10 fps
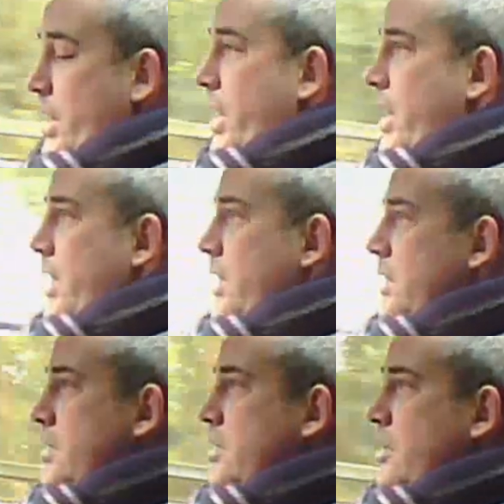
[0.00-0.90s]

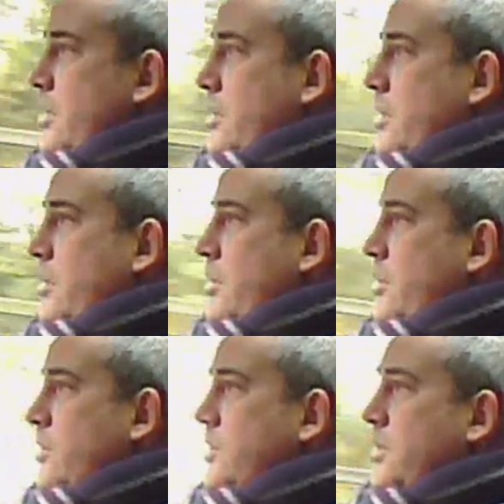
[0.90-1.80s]
And uh,
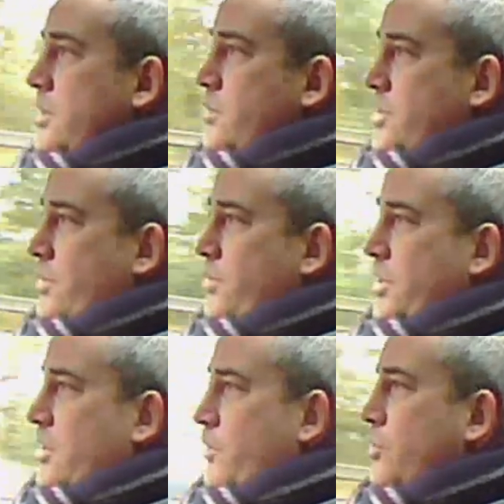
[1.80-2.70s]
on some
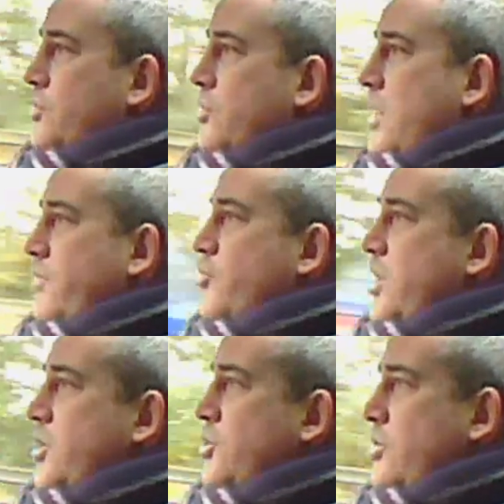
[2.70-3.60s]
particular models you'll have the
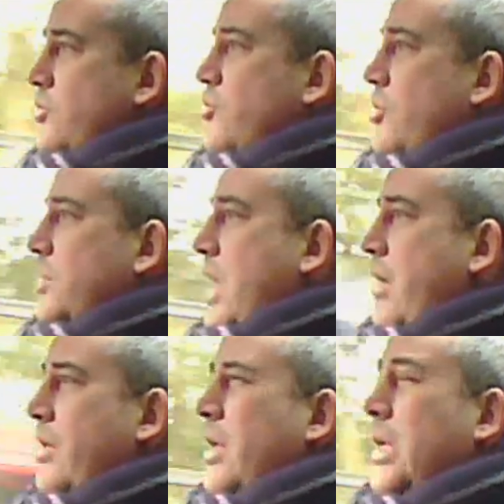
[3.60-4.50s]
traction control
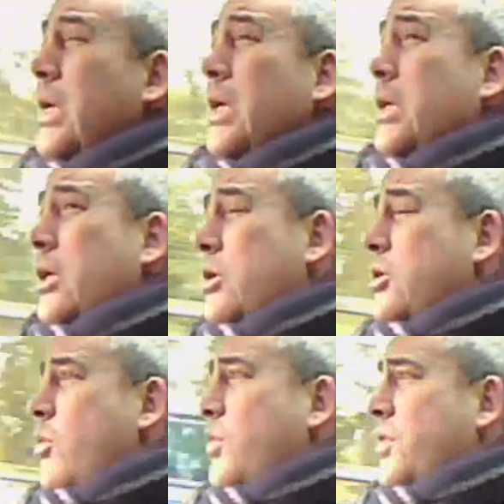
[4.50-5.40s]
down here. You
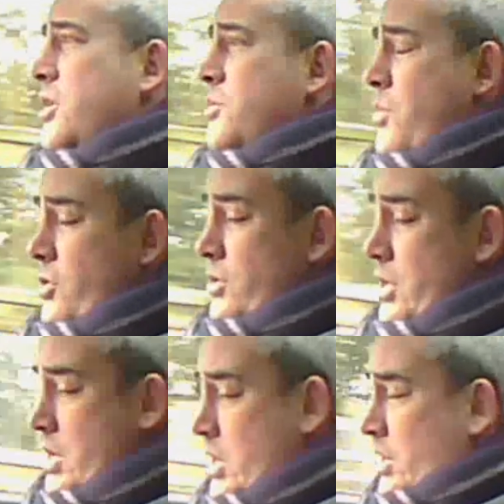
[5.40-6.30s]
don't with this model.
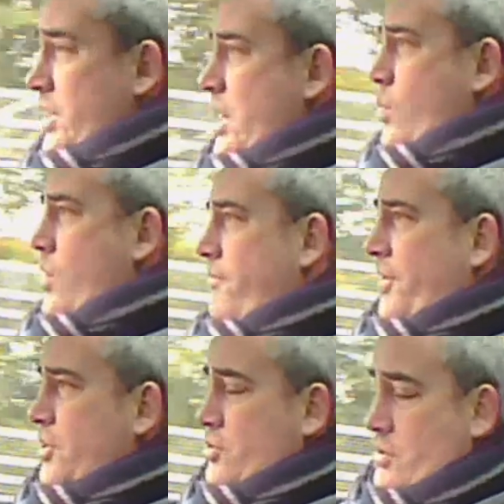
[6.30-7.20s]
Now one
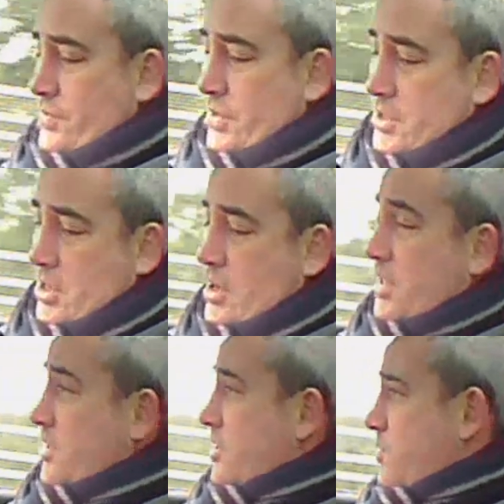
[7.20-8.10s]
feature of this car,
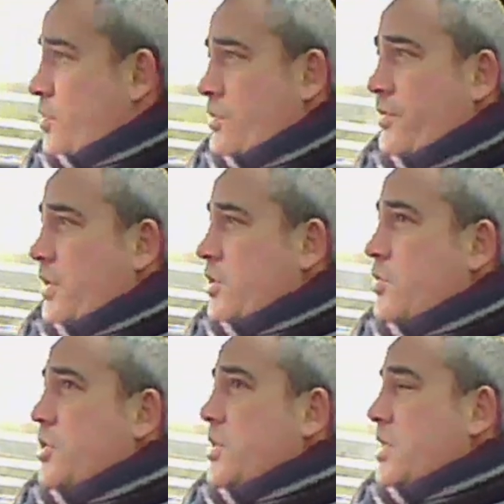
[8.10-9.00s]
it's a small feature
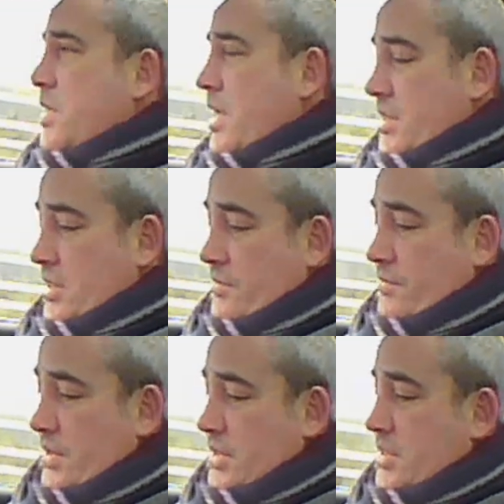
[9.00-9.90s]
which is a negative,
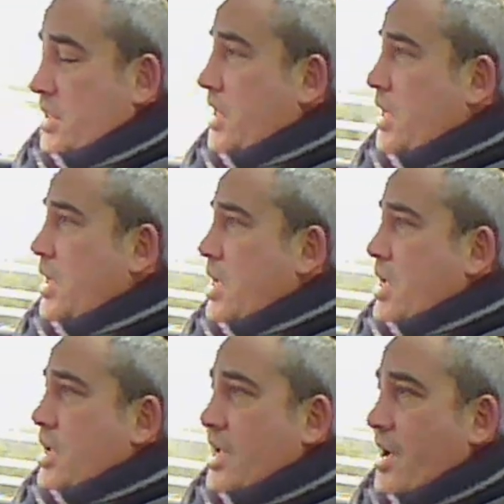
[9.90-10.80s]
is the
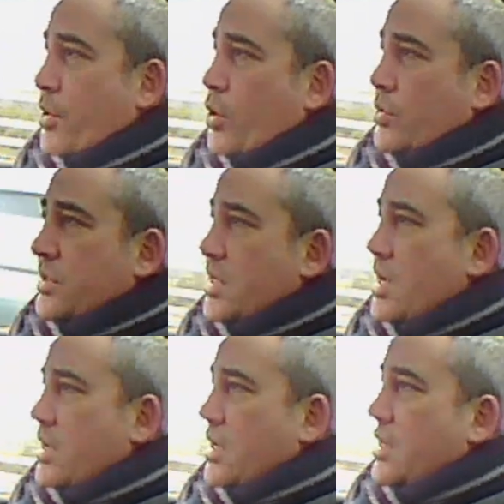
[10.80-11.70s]
cup holders
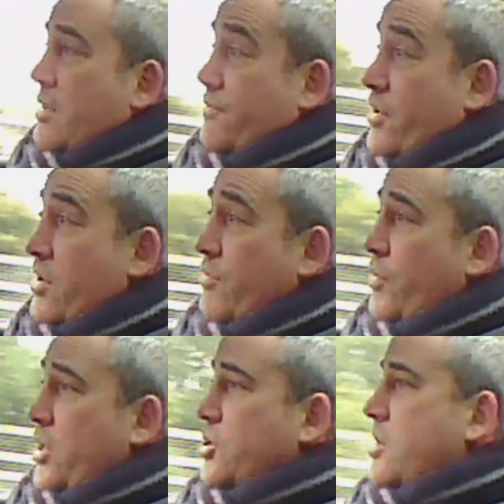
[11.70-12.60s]
down here. They're very
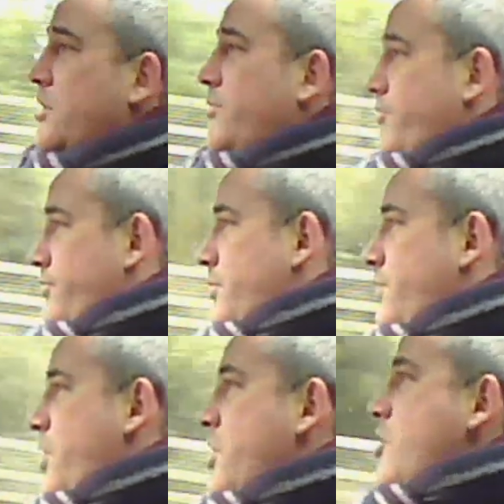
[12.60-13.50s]
fragile,
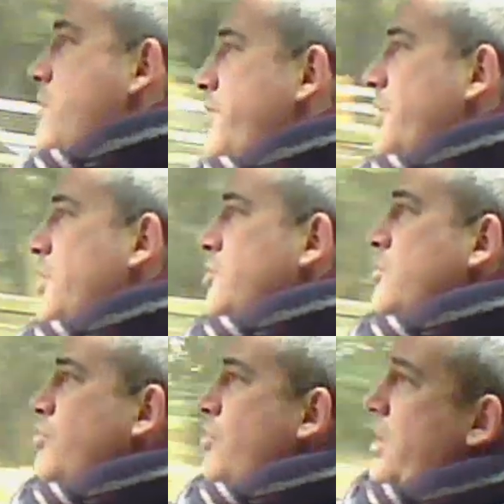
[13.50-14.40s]
very common for those to
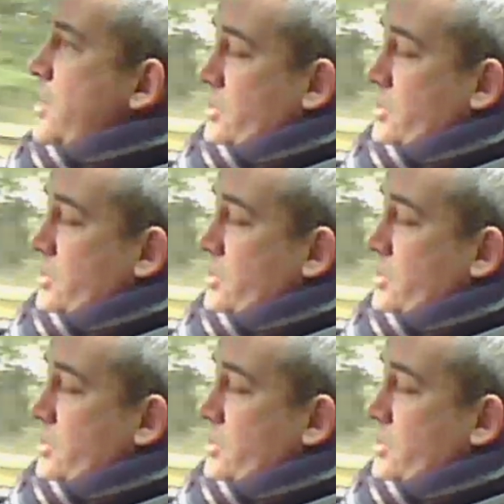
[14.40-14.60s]
break.